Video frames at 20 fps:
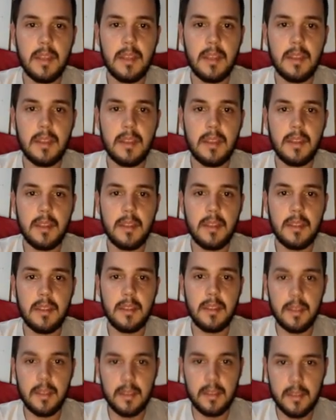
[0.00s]
the,
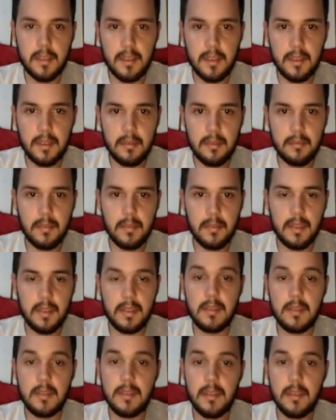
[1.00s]
the skin
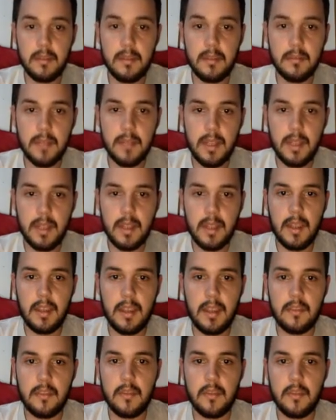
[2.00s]
easier
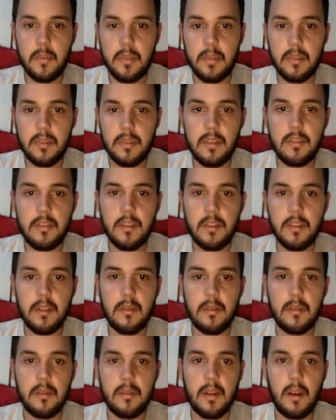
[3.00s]
and to put the
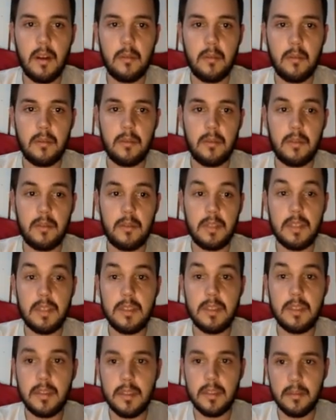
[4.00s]
gel also
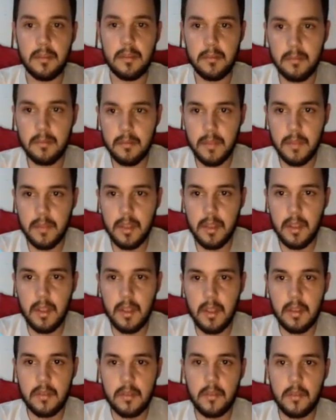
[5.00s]
easier.
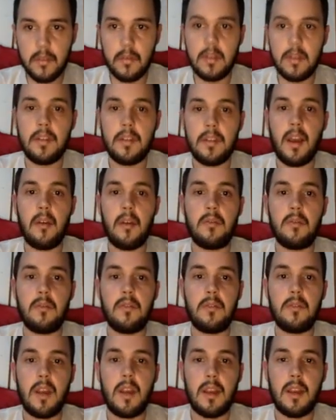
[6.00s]
So it
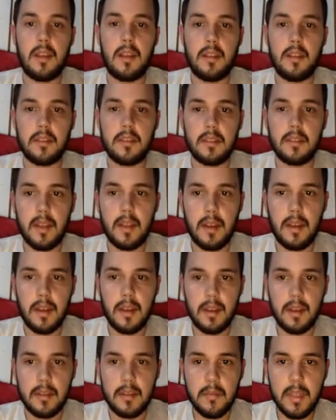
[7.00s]
also has a
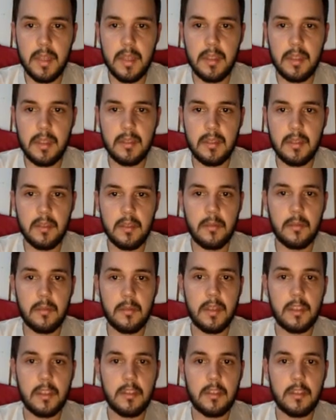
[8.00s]
uh, impedance
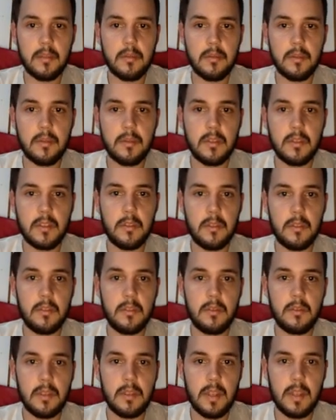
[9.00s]
conversion
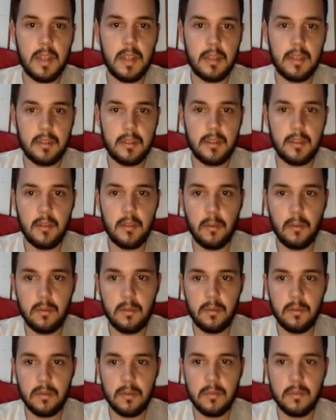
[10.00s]
circuitry as the old
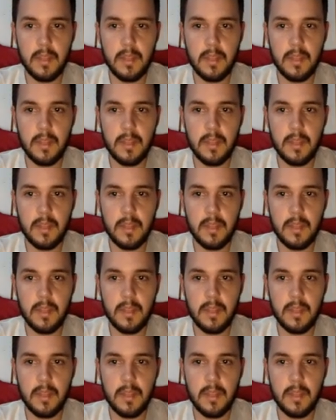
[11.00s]
one